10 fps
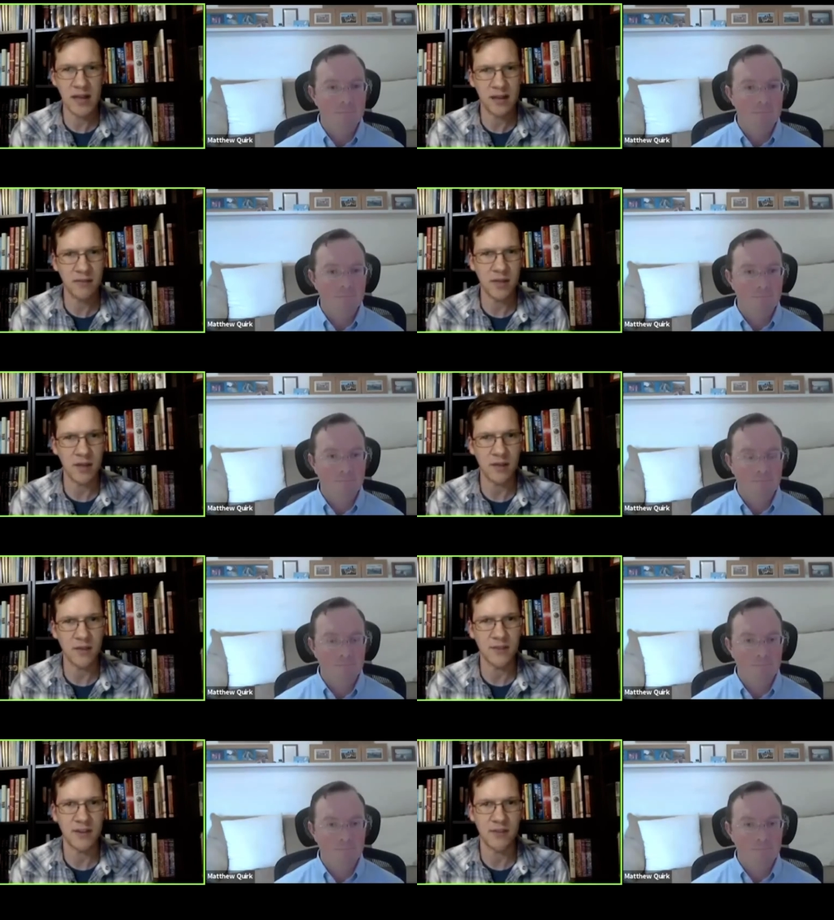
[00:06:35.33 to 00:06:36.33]
Speaker 1: of the
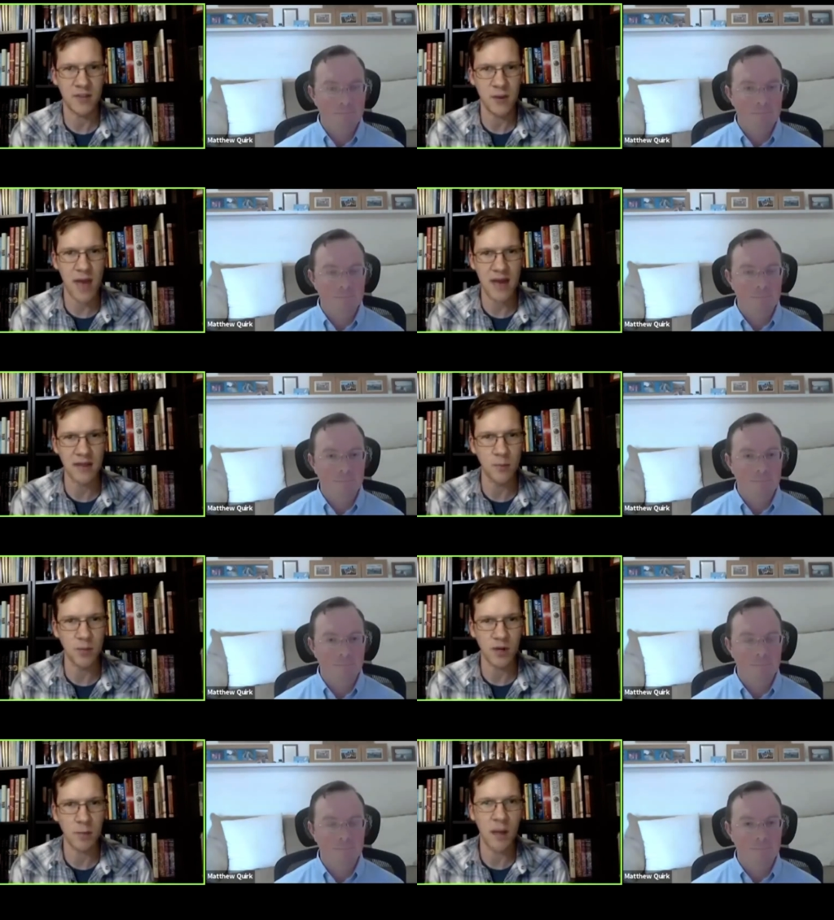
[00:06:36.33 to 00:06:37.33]
stuff that you had in the
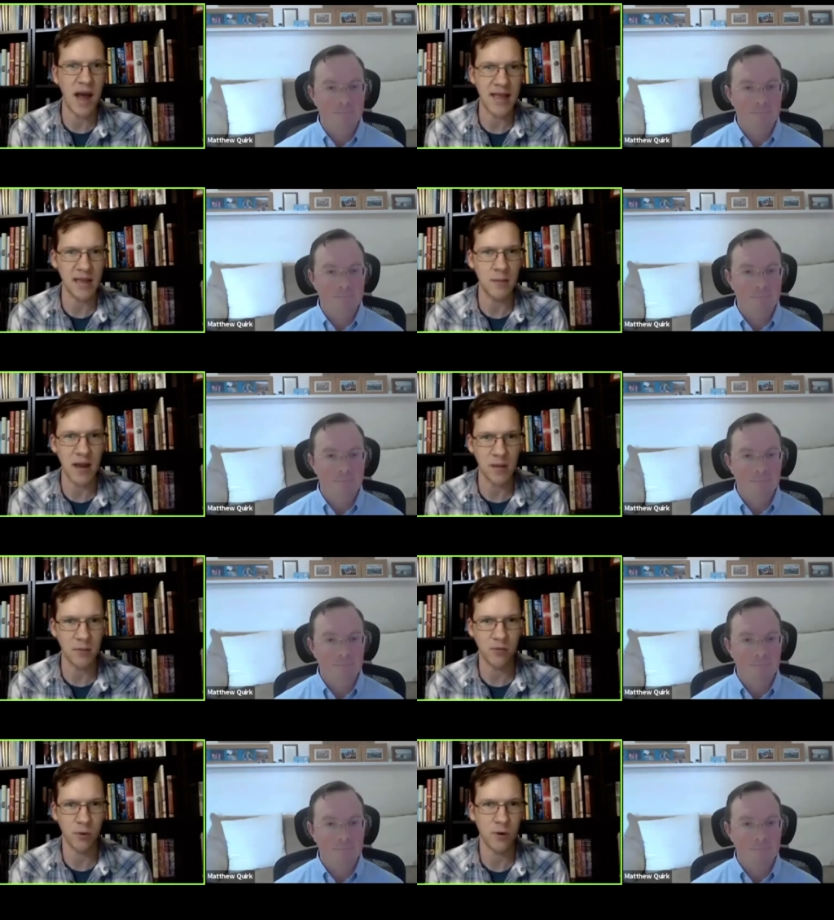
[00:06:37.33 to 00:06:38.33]
book by anybody
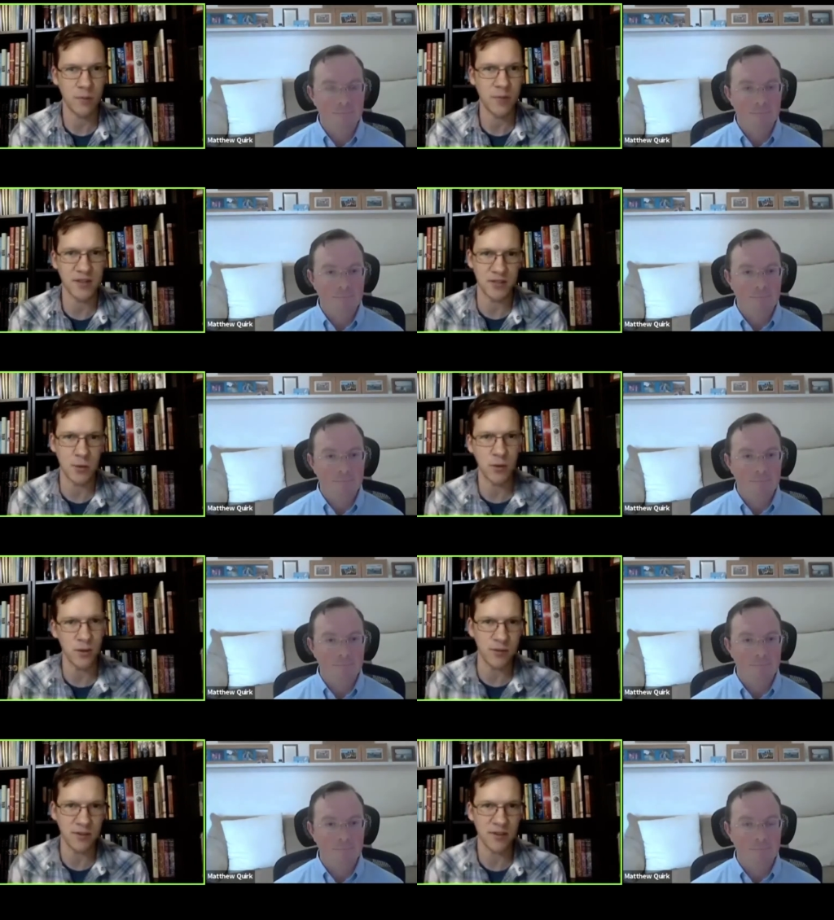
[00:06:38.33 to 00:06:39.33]
before, because you were
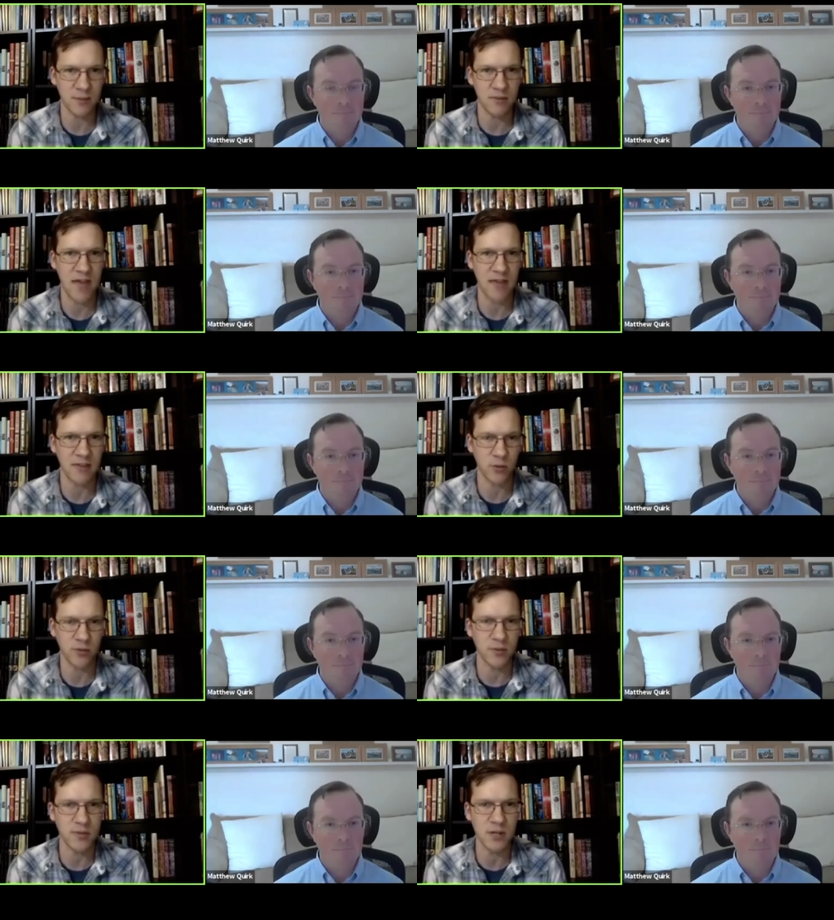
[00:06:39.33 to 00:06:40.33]
using some of that
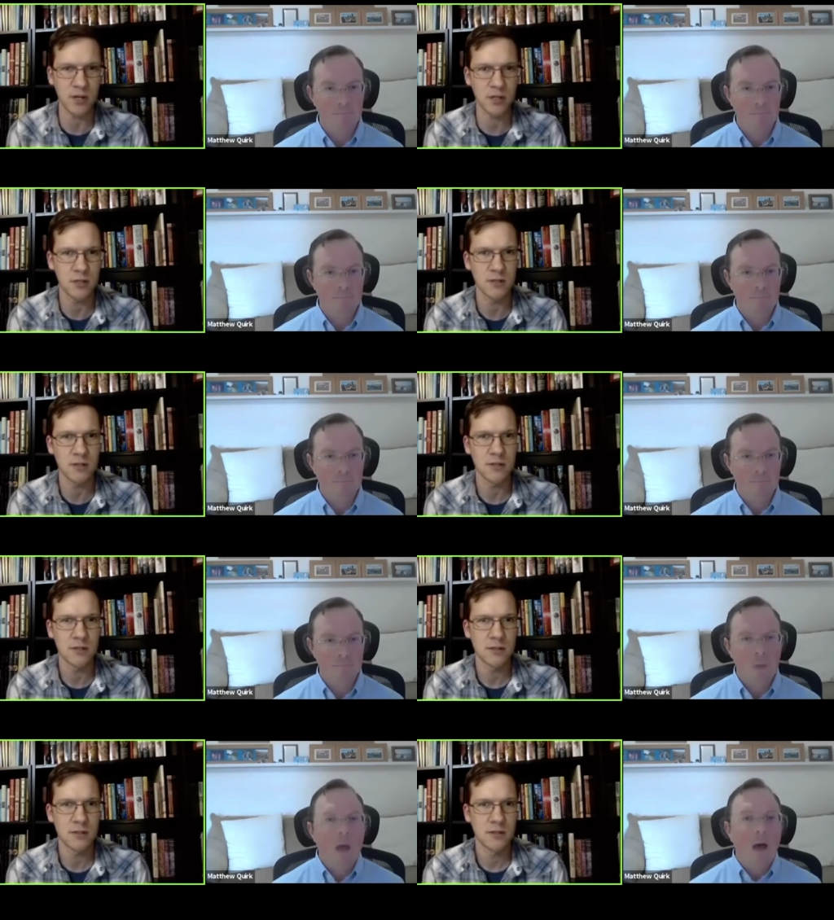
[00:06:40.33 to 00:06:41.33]
source material?
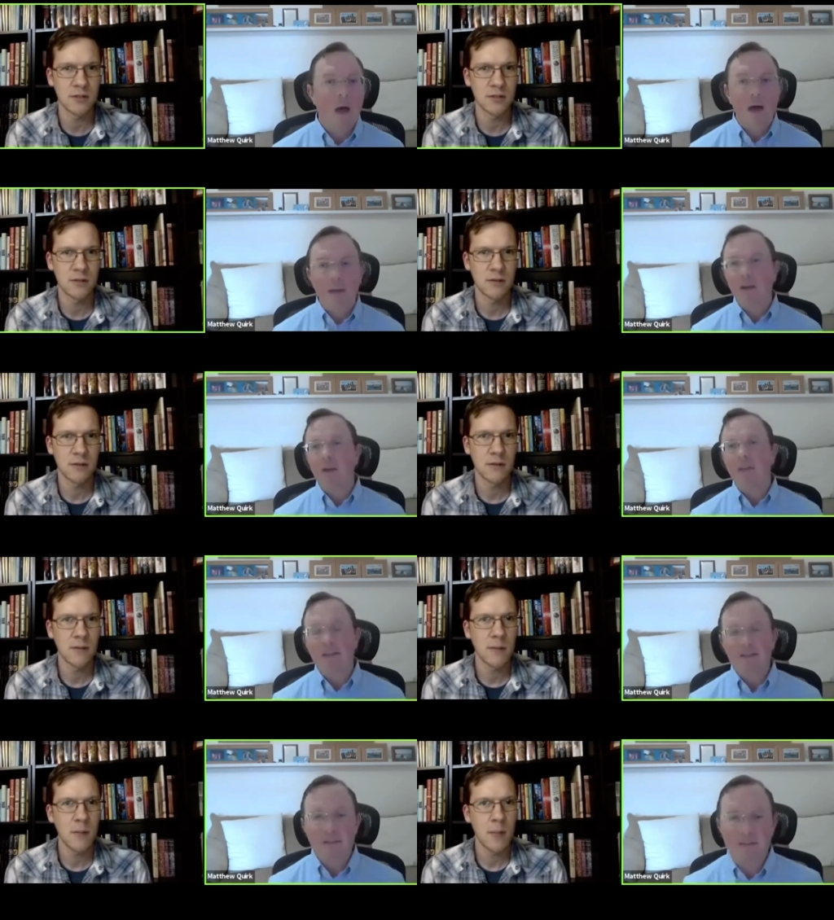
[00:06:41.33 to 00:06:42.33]
Speaker 2: No,
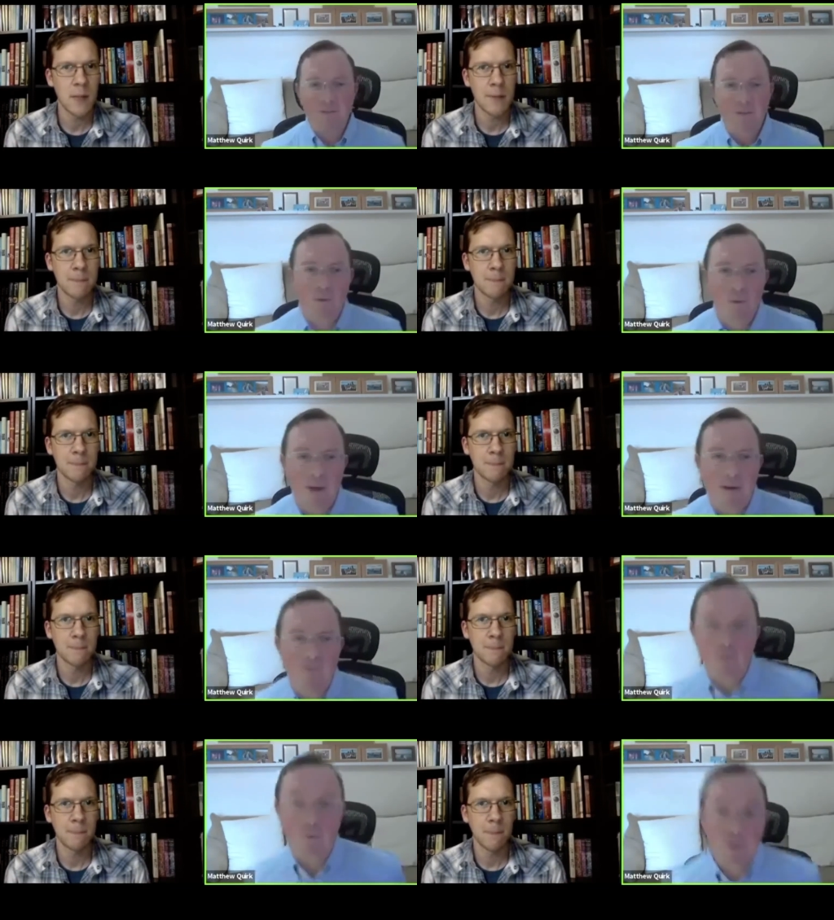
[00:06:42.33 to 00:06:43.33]
that's just if you ever
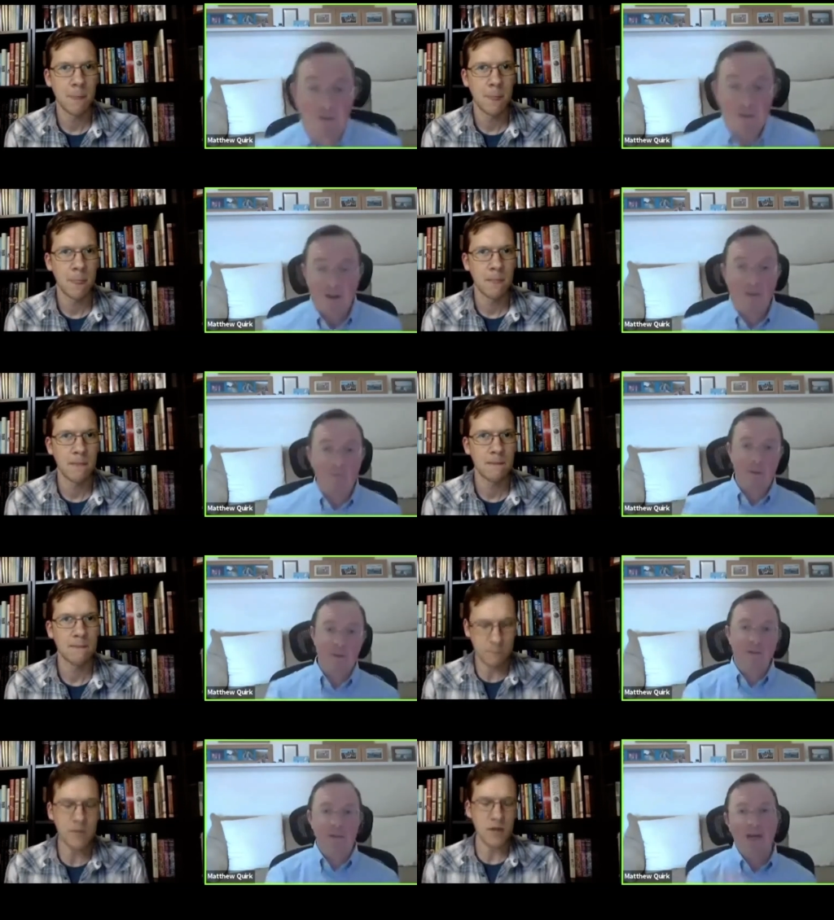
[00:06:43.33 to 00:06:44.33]
work for the government, you
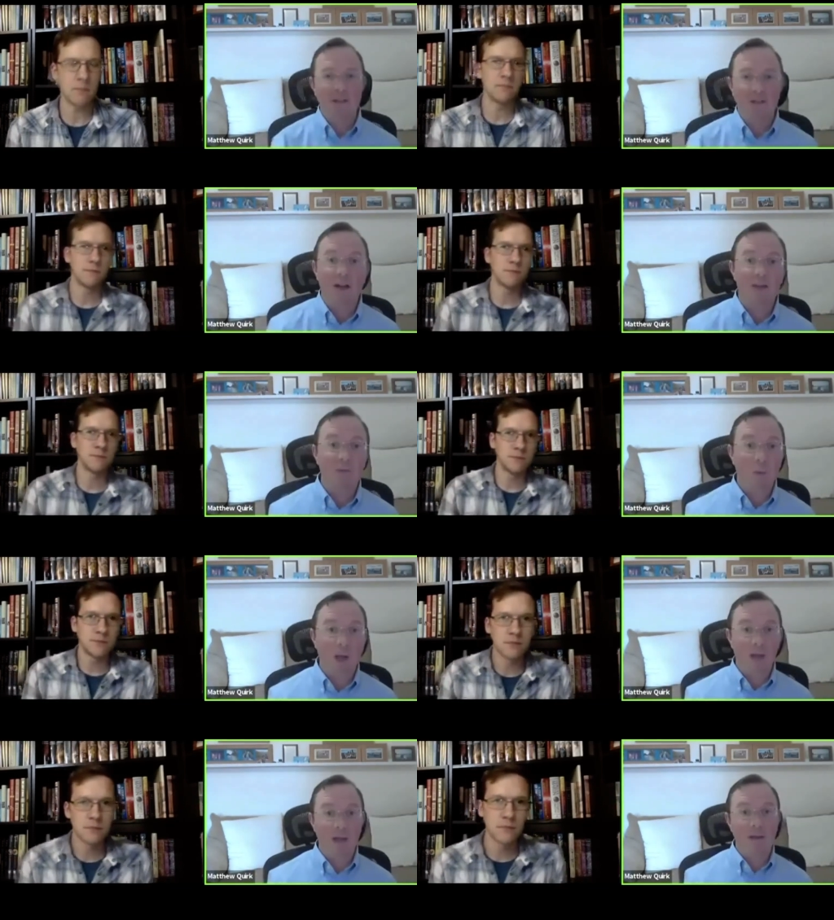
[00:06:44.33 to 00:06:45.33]
sign your life
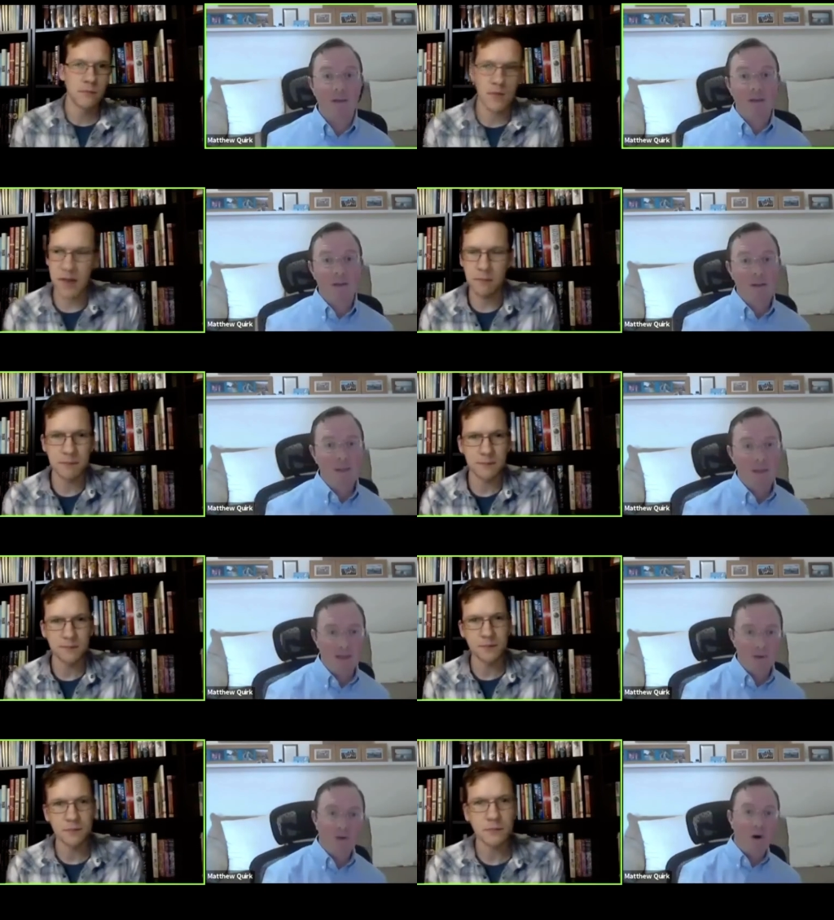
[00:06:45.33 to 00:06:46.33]
away. Yeah, that
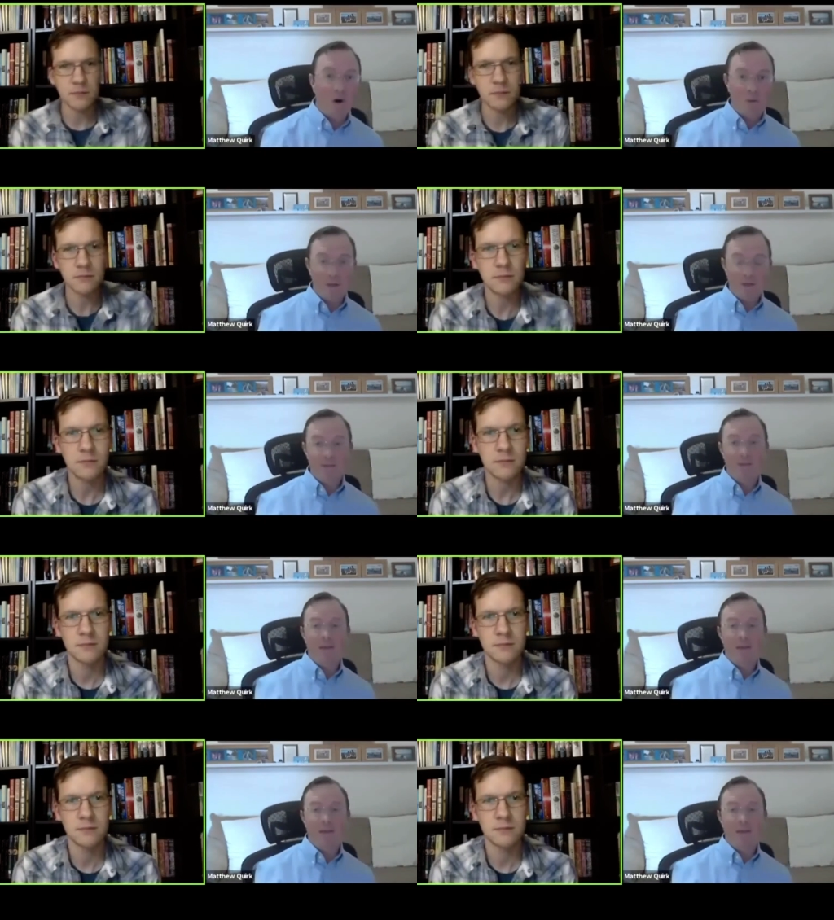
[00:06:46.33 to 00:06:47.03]
you're always